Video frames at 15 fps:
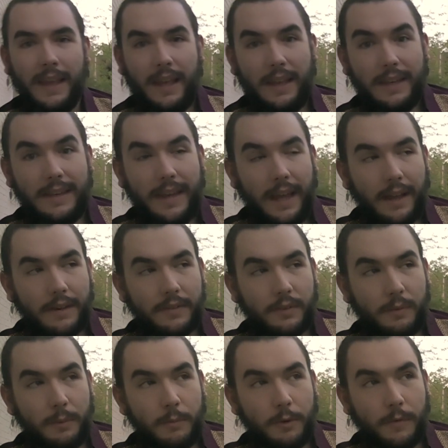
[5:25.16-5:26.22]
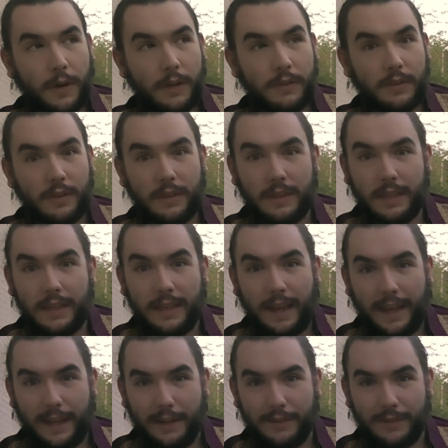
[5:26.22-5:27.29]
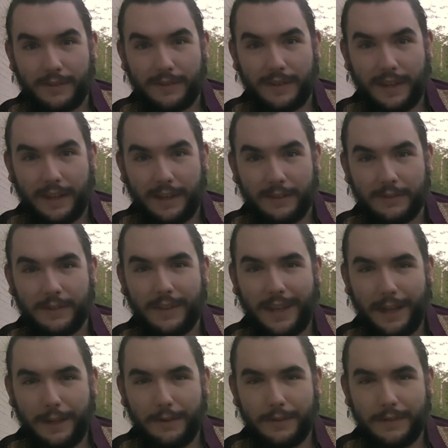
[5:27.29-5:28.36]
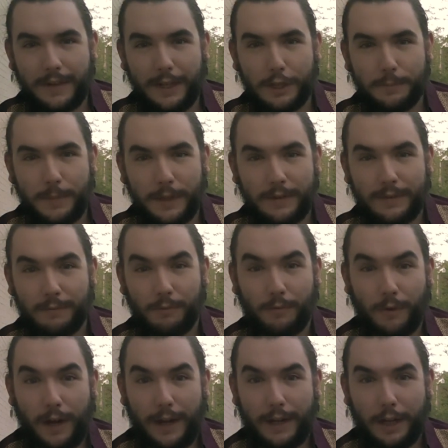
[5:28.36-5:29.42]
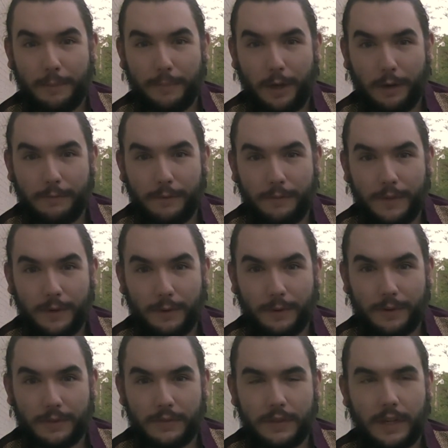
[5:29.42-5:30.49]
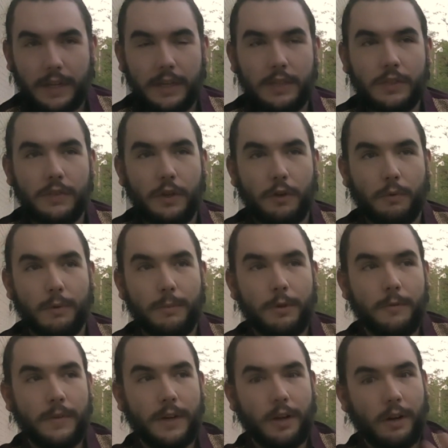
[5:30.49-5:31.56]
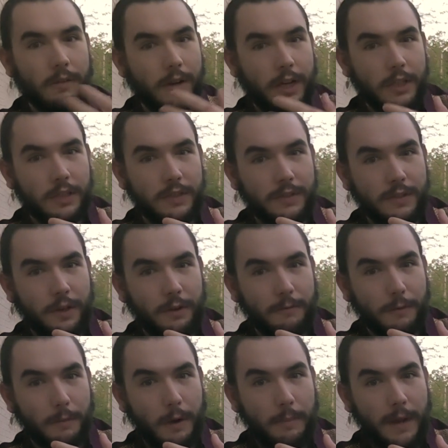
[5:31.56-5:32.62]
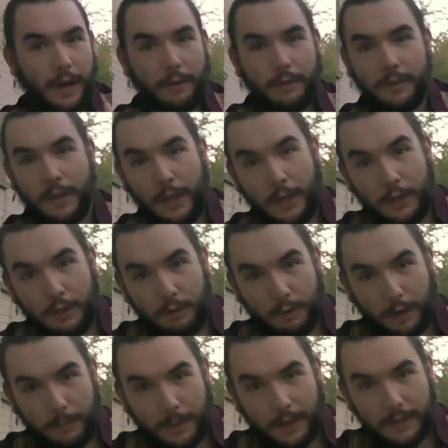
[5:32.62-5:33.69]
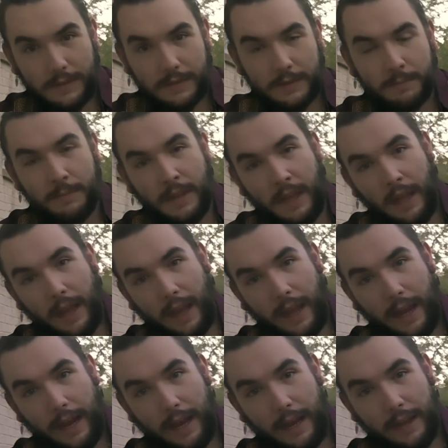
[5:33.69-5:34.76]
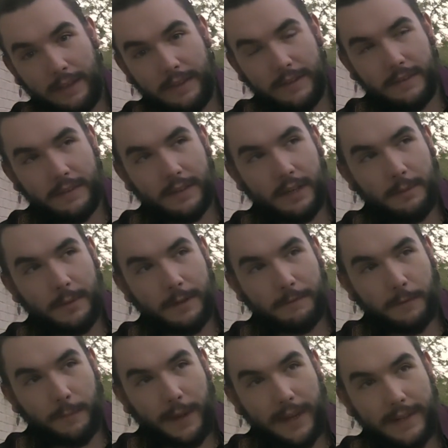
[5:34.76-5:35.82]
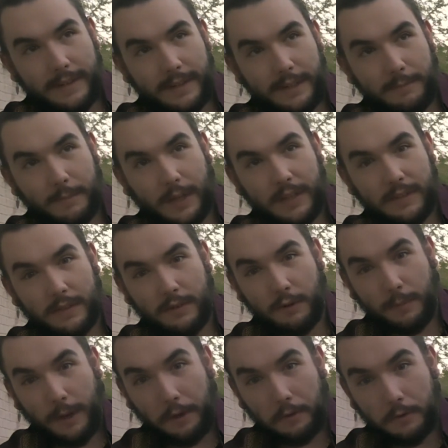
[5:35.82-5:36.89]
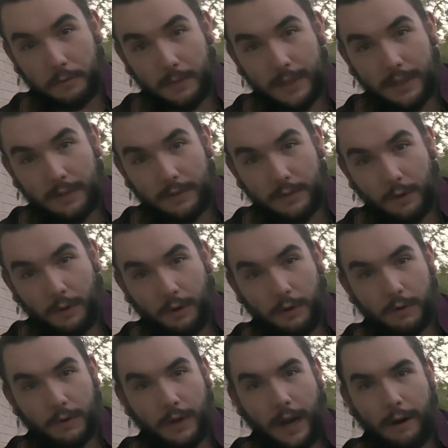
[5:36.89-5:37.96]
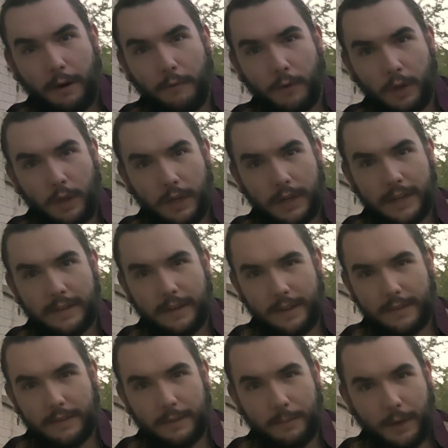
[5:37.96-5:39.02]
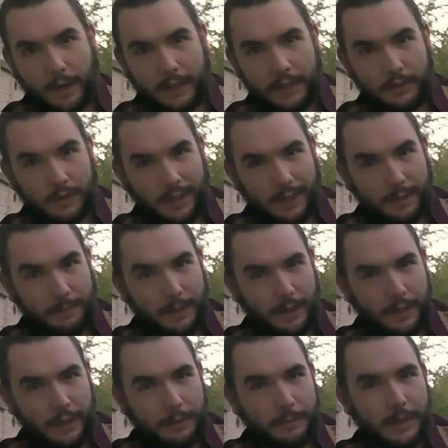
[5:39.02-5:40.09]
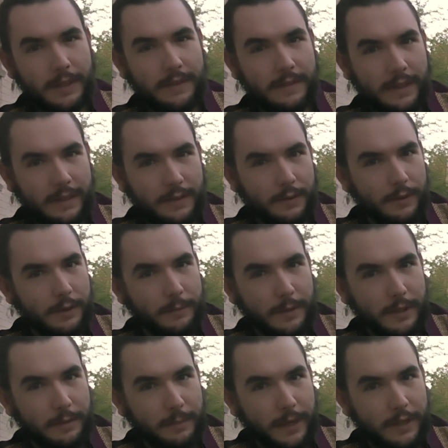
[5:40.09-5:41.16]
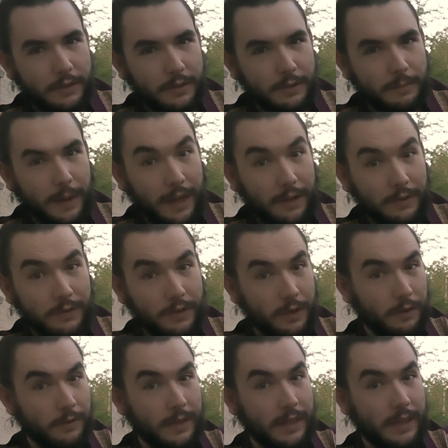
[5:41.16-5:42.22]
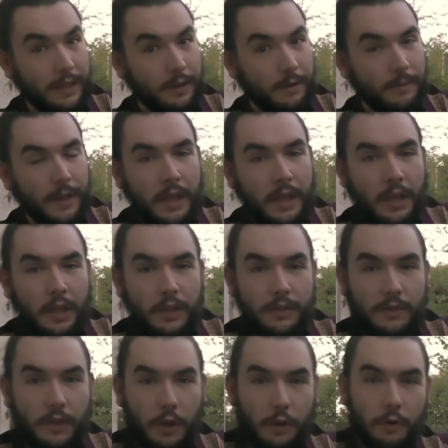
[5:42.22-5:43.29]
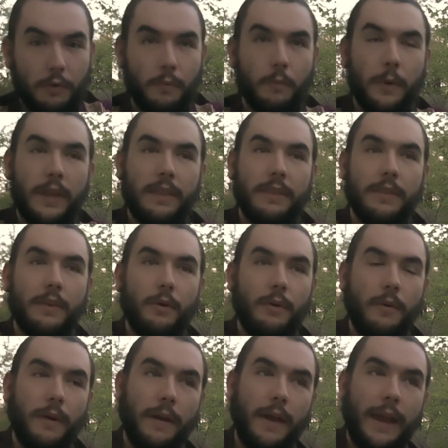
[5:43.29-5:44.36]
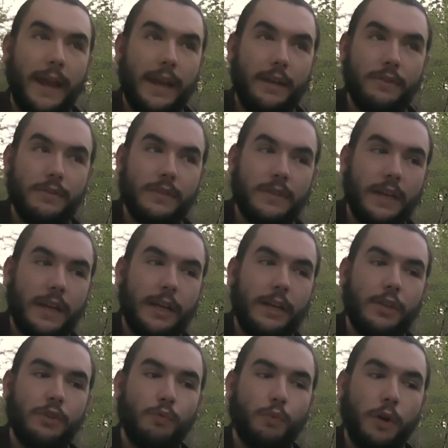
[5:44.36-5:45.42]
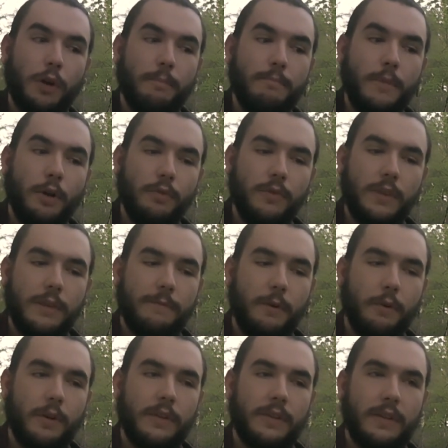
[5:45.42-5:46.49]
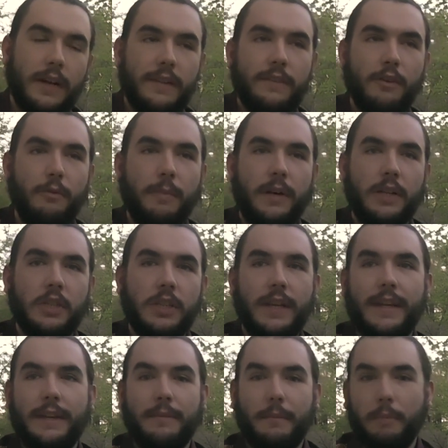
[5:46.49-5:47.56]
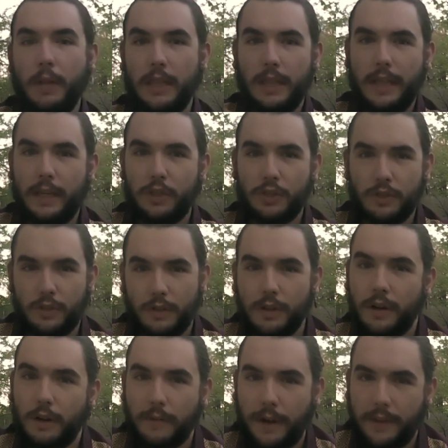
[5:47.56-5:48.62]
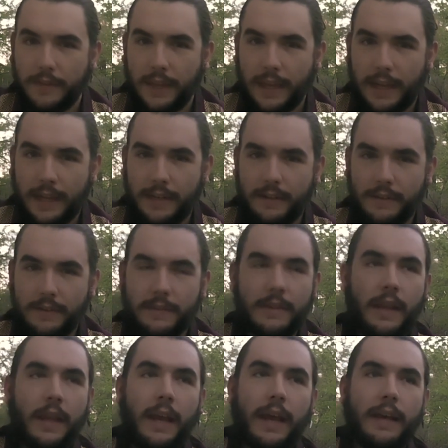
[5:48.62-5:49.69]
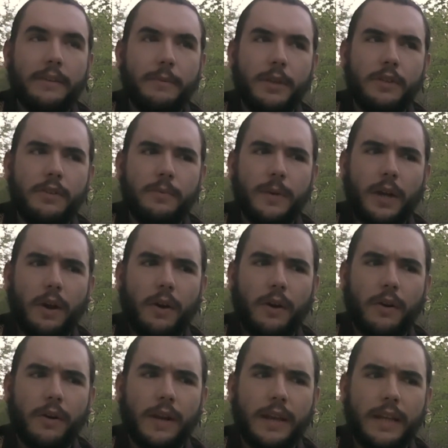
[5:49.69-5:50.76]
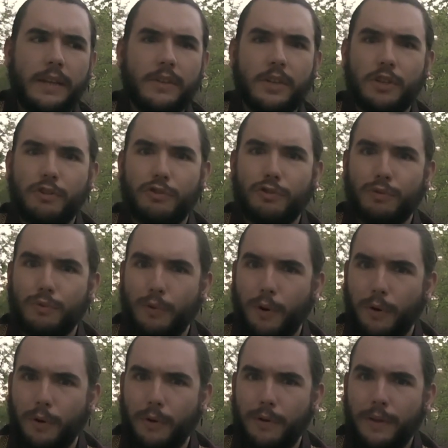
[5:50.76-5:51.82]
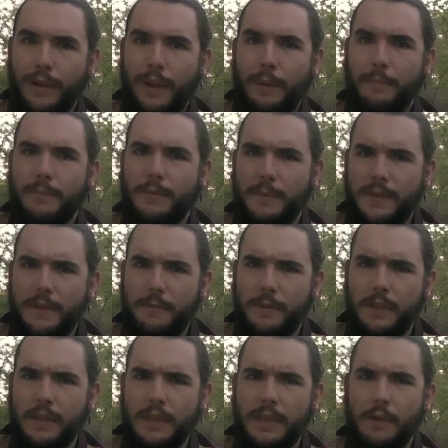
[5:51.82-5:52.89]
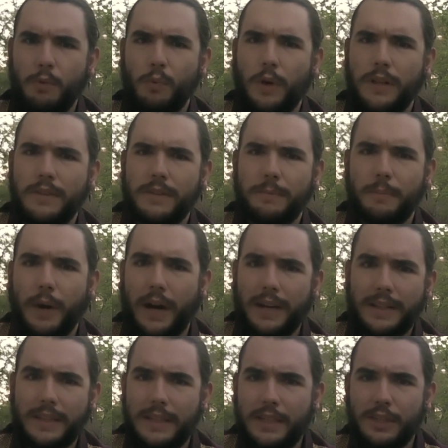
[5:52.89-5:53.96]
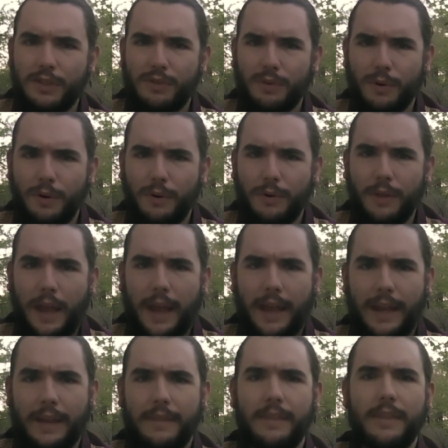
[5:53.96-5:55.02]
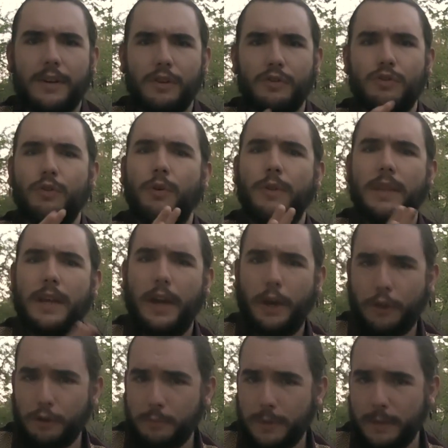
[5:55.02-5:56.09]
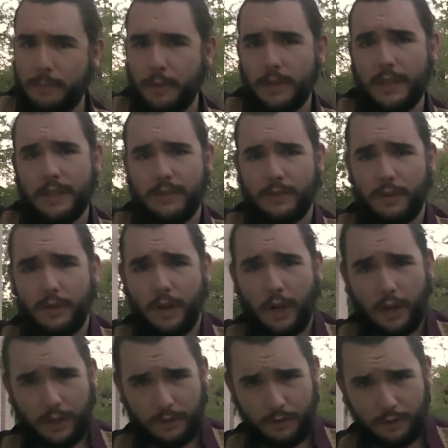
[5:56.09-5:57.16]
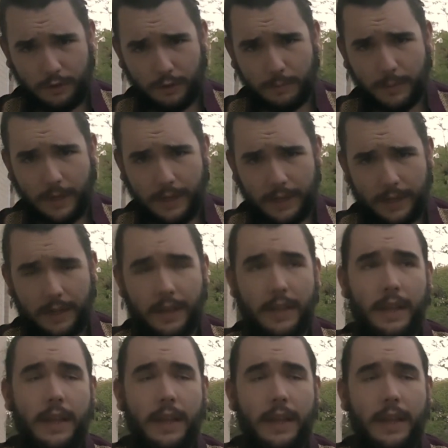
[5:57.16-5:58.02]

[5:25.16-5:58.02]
Next, we move on to the anal stage. So the anal stage picks right up off of the oral stage. So we're moving our erogenous zone from our mouth to our butts. And this is going to be from 18 months to about 3 years old, or however long it takes the potty training period, because that's going to be the major milestone here. So with the anal stage, we're mostly focused not so much in pleasure around the anus, as much as we are in control. Specifically, one's bodily control and the control that other people exert onto your body.